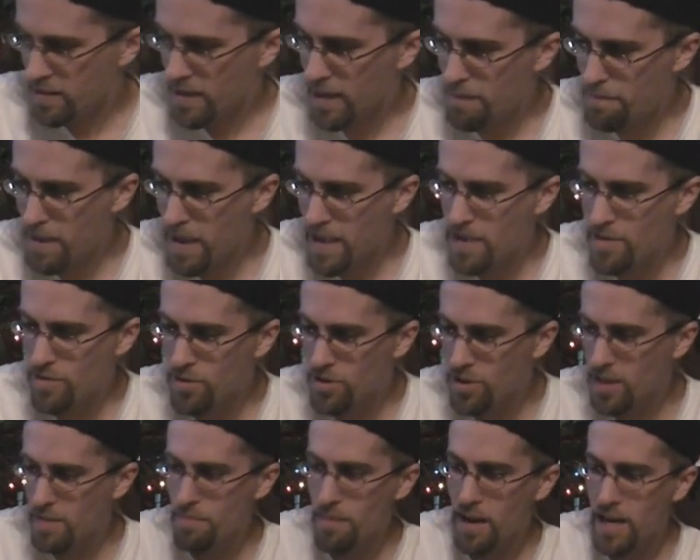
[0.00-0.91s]
I pay you
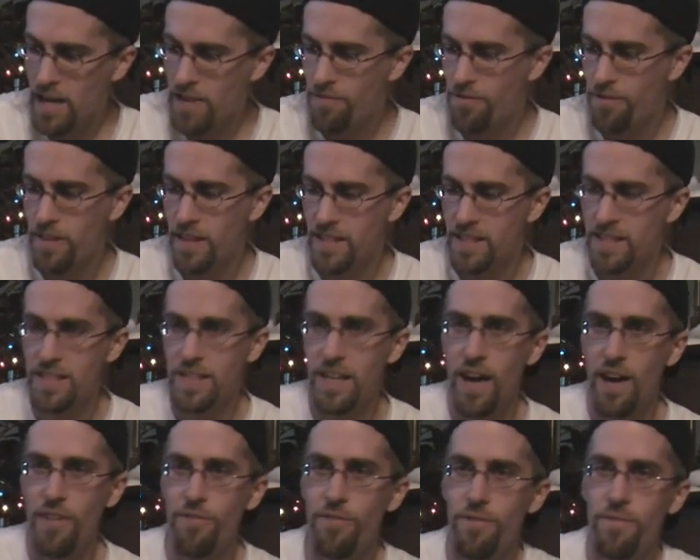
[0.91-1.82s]
good money for this
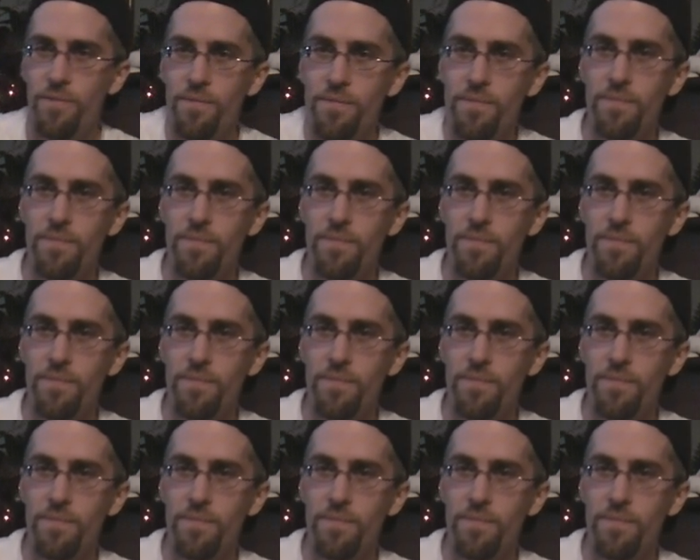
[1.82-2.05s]
stuff.